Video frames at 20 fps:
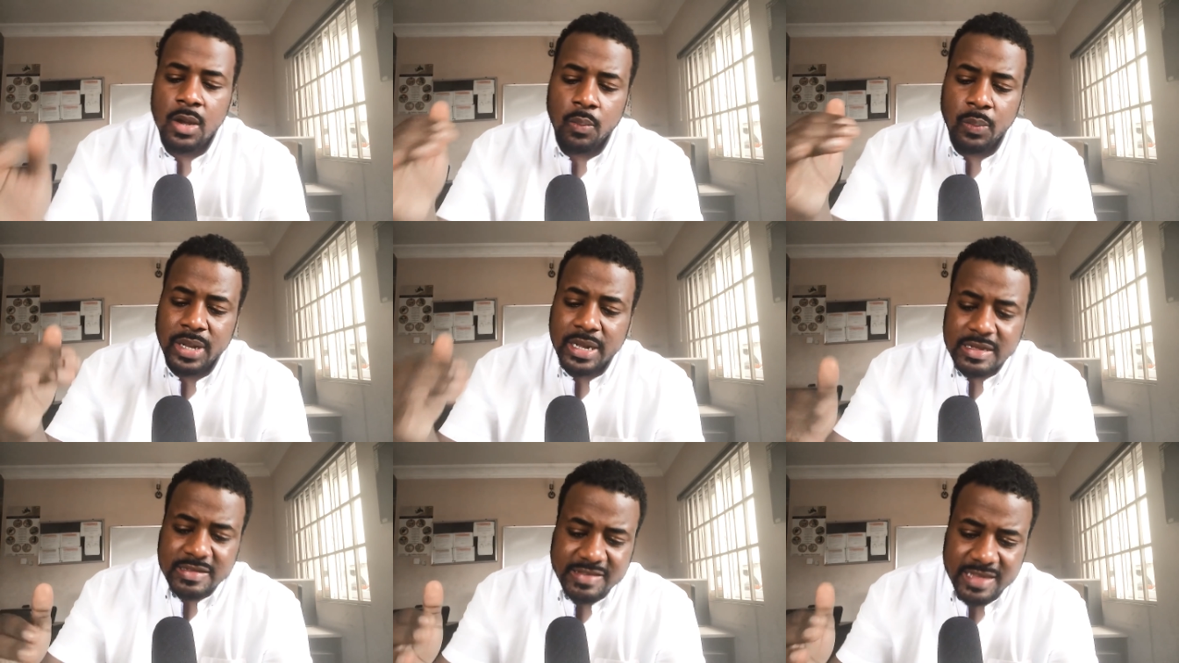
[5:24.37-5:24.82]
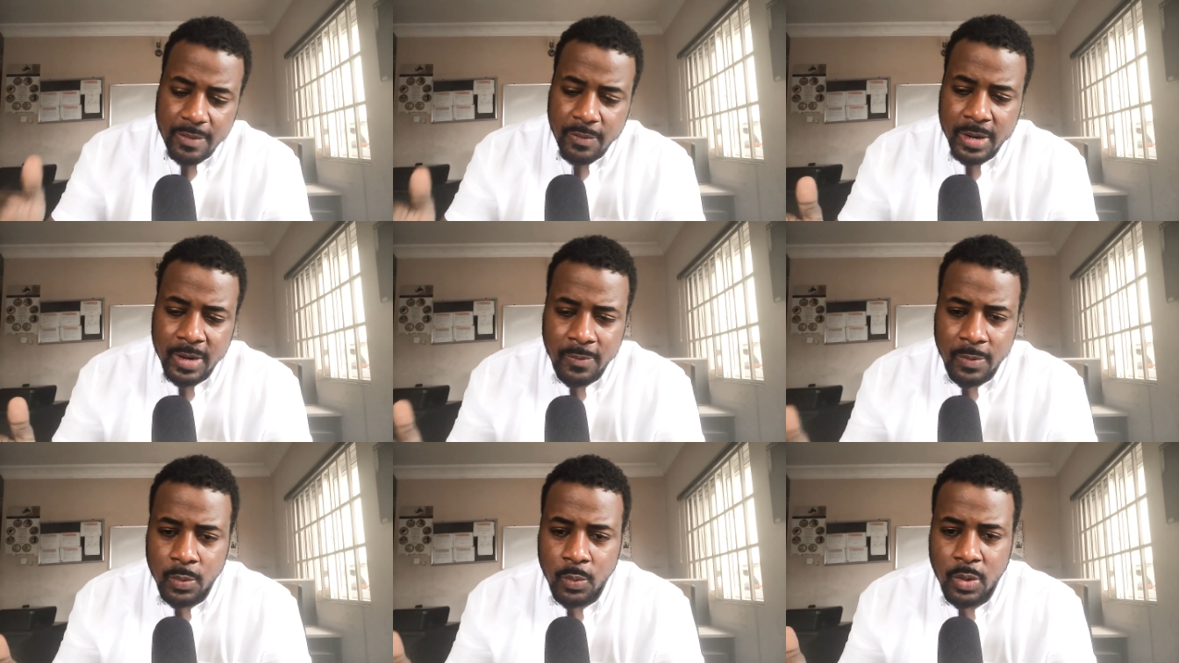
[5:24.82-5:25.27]
We can say
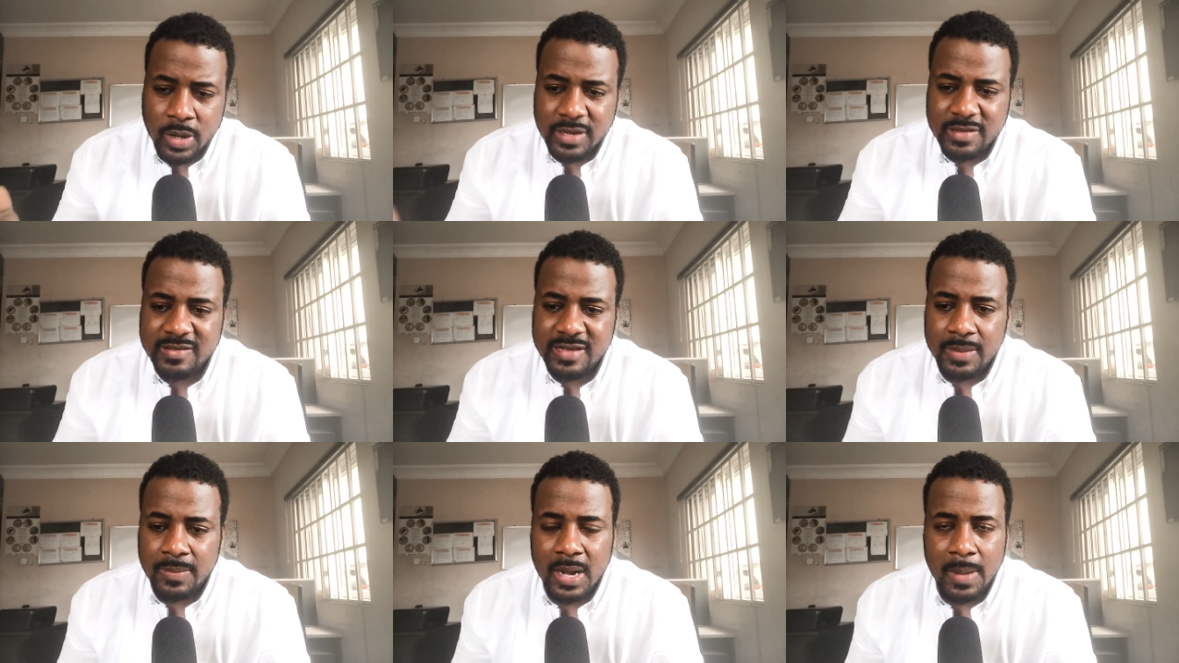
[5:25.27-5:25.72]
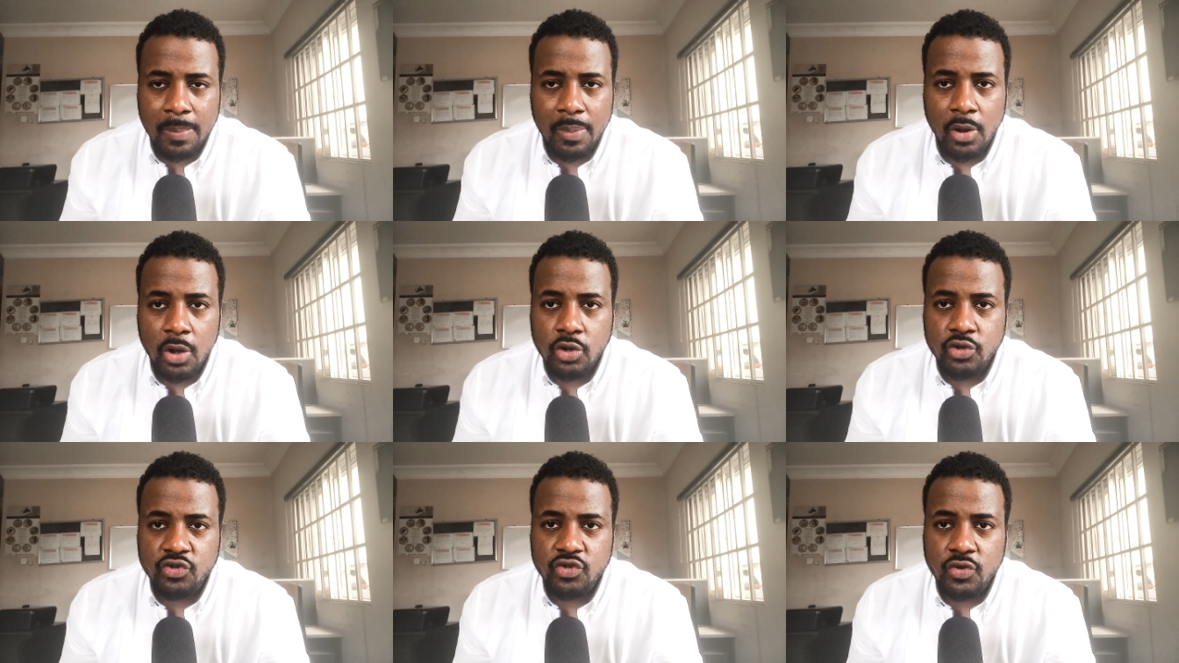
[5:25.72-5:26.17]
whatever we want to say about
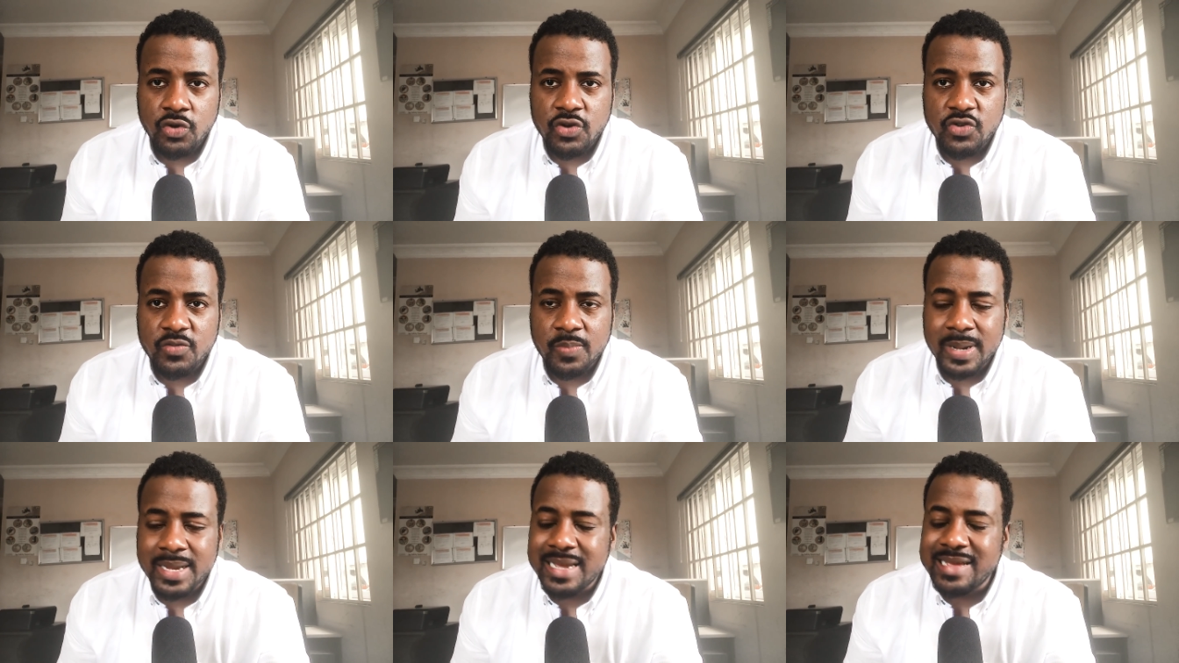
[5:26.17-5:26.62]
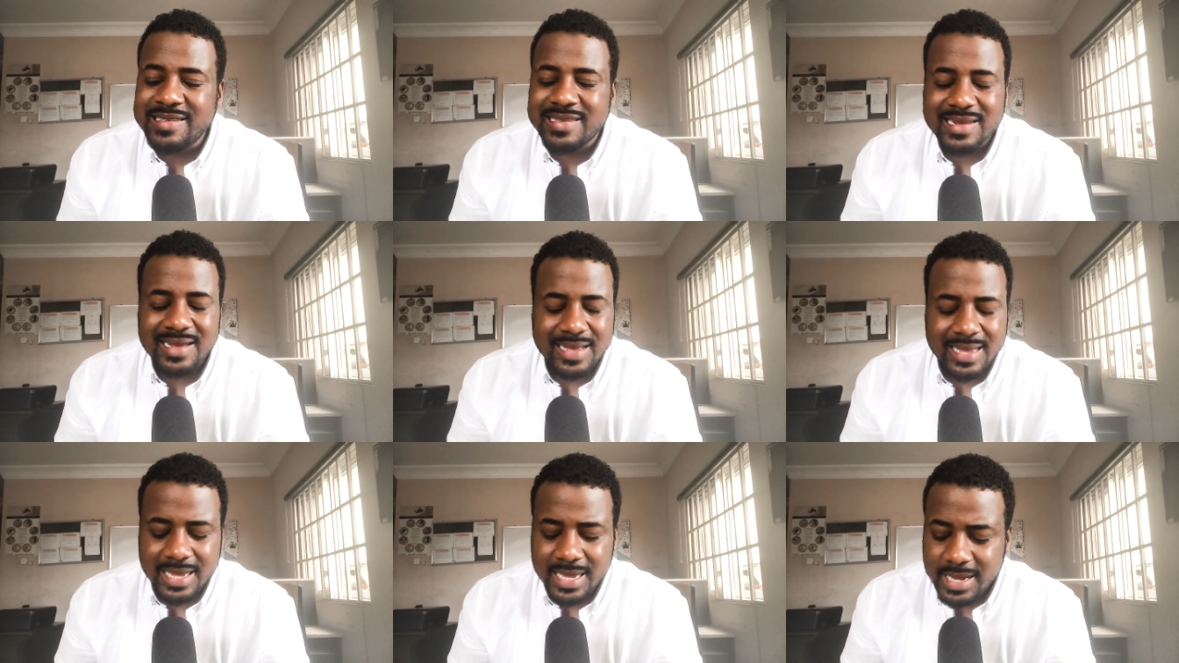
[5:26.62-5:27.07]
Paul George, but he
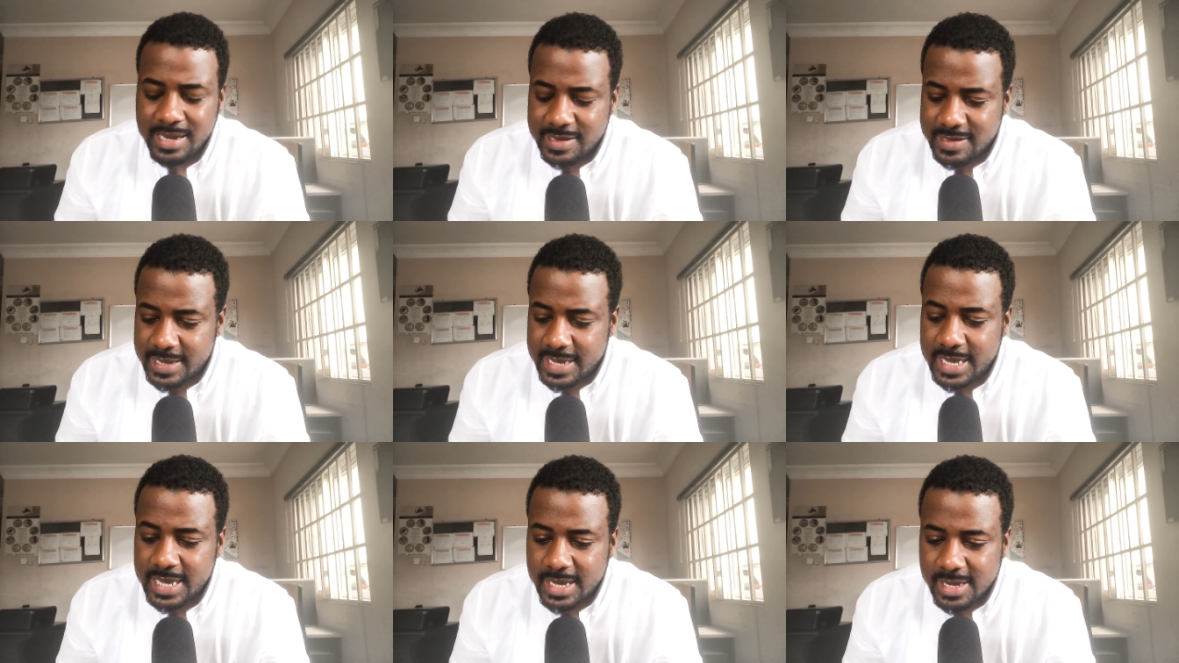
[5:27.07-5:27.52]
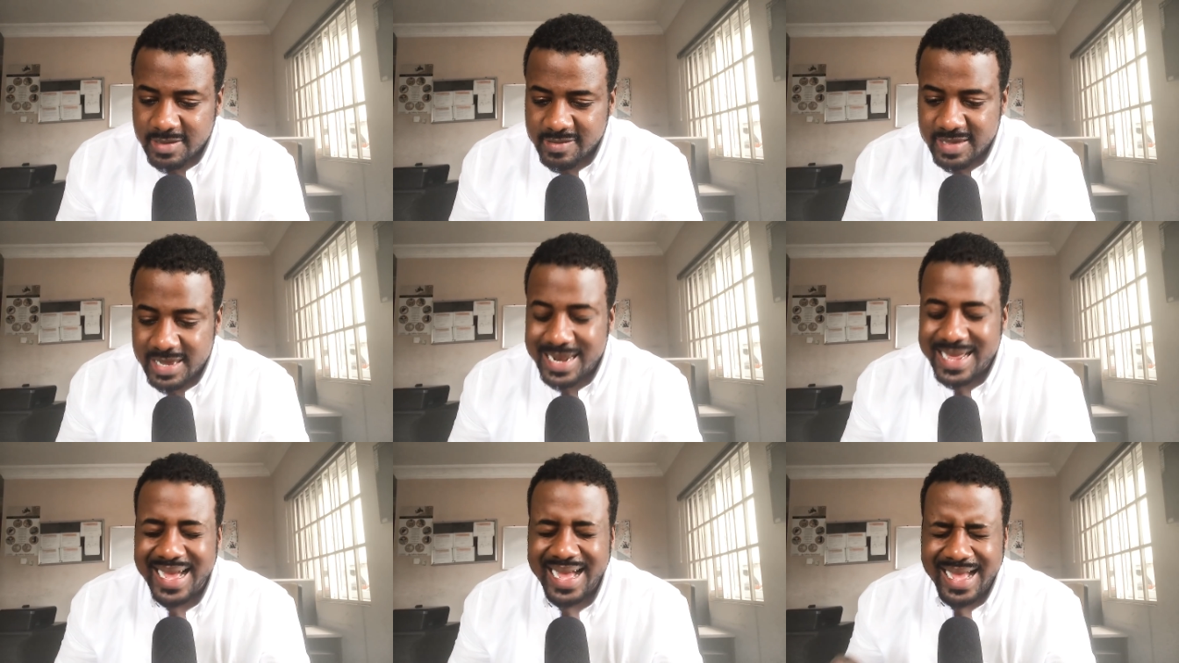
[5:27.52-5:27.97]
is
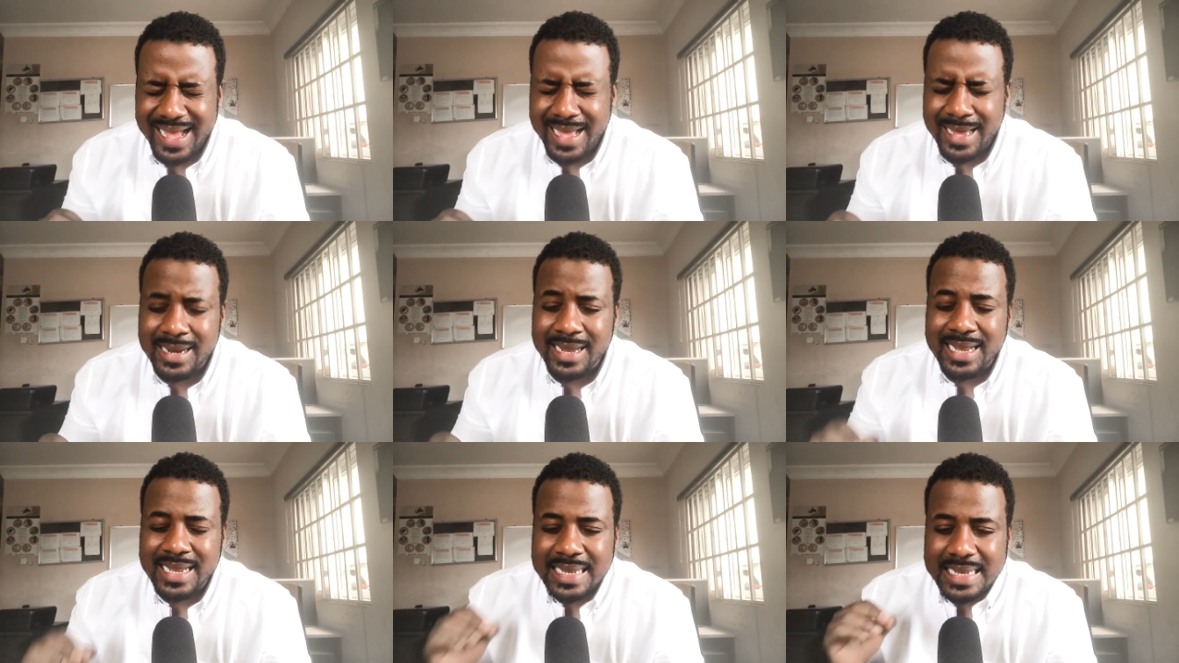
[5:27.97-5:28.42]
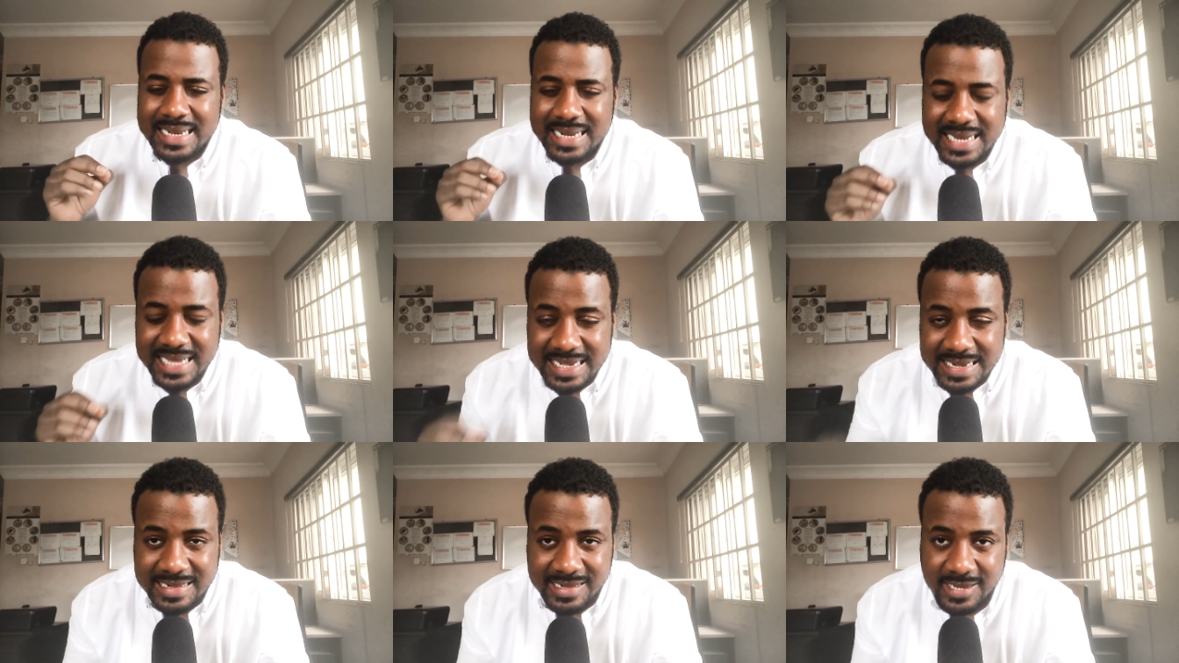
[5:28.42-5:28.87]
an
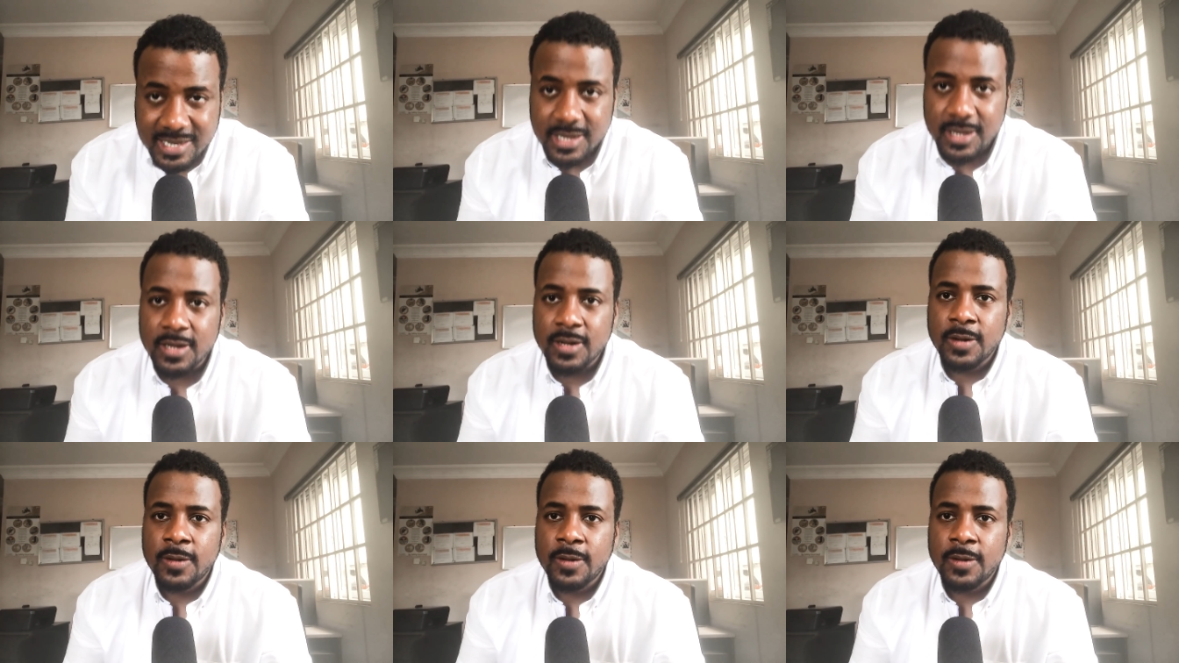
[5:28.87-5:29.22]
elite